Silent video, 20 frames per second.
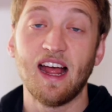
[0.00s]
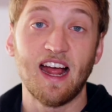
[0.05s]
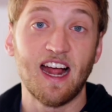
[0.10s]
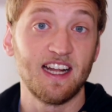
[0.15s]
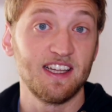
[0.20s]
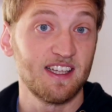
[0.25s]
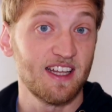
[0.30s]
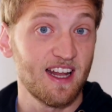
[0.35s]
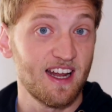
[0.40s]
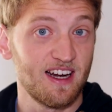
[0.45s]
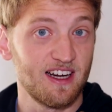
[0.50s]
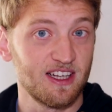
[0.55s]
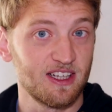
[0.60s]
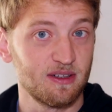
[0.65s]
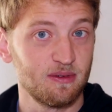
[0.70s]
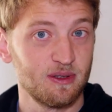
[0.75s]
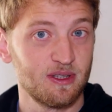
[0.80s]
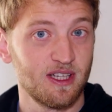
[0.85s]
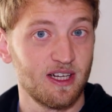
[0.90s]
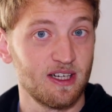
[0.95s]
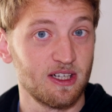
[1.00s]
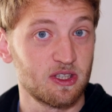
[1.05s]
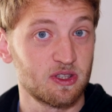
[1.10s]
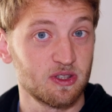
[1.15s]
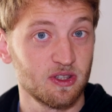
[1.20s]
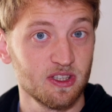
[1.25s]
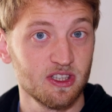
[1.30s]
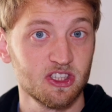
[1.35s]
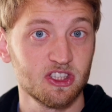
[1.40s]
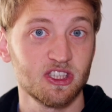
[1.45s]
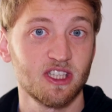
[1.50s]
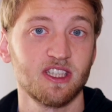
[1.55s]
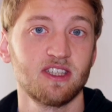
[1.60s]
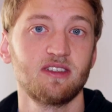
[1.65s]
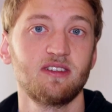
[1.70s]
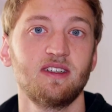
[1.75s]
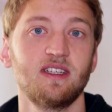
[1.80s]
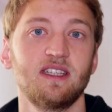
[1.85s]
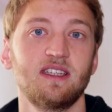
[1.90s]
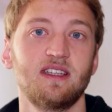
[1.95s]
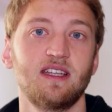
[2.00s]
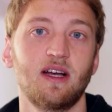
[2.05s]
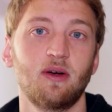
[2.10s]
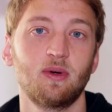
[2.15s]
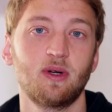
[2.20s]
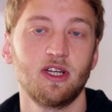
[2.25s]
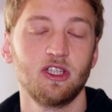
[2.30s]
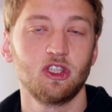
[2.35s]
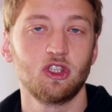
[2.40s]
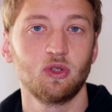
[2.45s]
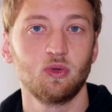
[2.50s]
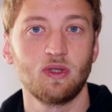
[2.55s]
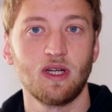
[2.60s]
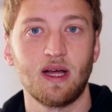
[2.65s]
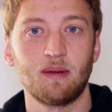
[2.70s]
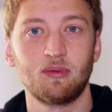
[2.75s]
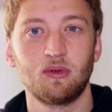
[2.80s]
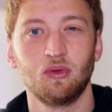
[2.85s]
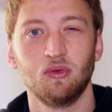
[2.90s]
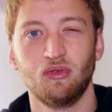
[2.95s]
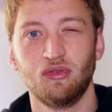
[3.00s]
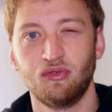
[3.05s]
And with the electronic shutter, it now can shoot up to